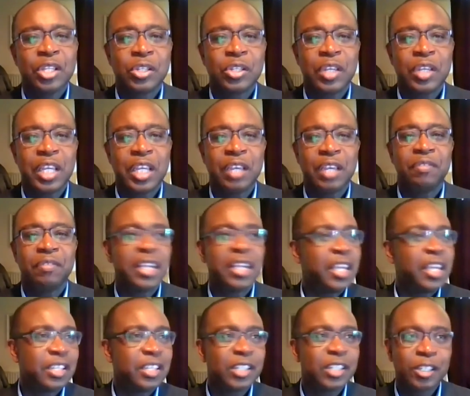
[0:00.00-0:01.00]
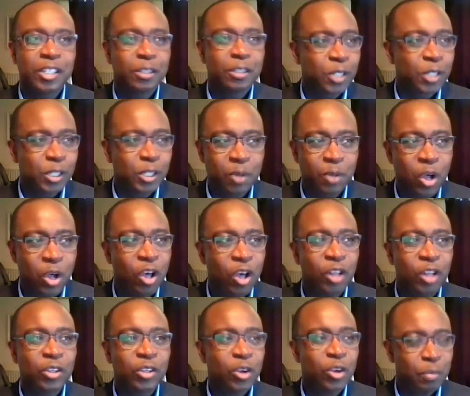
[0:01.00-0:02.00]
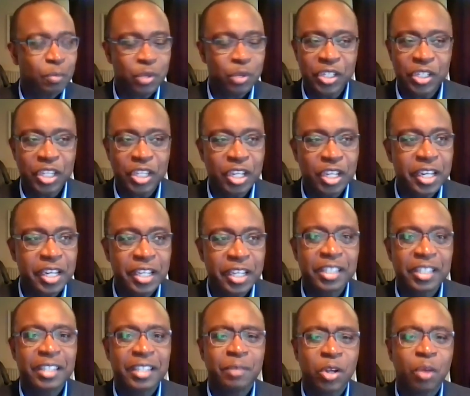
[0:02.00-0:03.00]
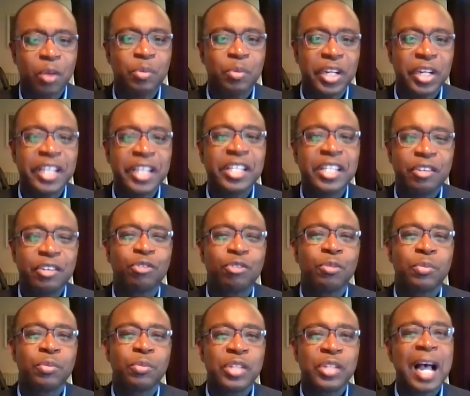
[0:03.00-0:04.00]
So if these small community groups